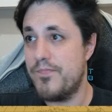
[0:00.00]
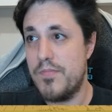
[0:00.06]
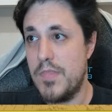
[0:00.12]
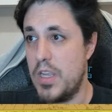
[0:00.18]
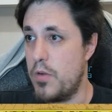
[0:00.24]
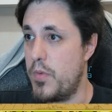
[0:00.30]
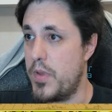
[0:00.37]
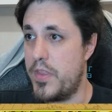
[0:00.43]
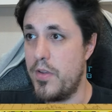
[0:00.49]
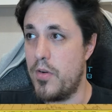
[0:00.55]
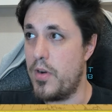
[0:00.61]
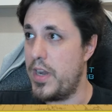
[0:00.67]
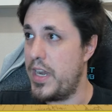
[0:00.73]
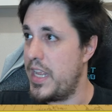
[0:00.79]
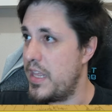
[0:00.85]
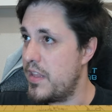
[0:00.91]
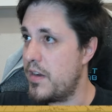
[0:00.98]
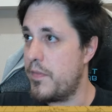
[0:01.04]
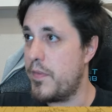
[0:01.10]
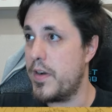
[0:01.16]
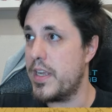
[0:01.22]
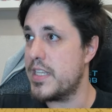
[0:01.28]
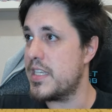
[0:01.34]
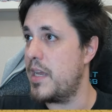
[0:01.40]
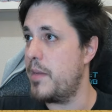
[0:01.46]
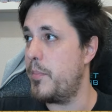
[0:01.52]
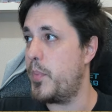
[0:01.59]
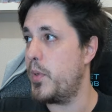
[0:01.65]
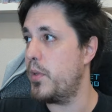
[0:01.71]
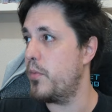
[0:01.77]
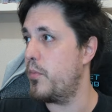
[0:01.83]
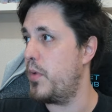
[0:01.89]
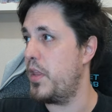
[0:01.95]
with your leader, for
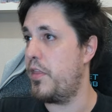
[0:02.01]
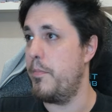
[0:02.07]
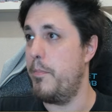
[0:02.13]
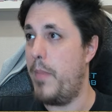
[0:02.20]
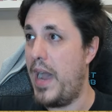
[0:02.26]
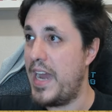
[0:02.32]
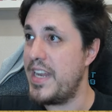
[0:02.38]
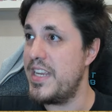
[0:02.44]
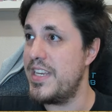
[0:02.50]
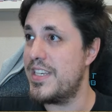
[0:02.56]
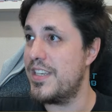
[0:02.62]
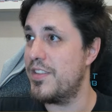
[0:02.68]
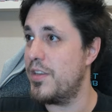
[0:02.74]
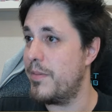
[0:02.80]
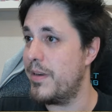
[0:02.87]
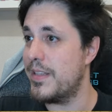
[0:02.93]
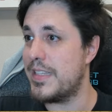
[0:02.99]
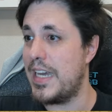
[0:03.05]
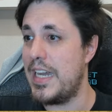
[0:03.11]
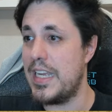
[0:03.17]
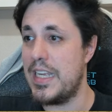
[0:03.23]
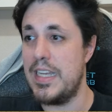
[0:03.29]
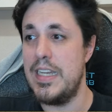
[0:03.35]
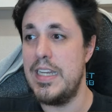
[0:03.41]
example, with banish and double attack.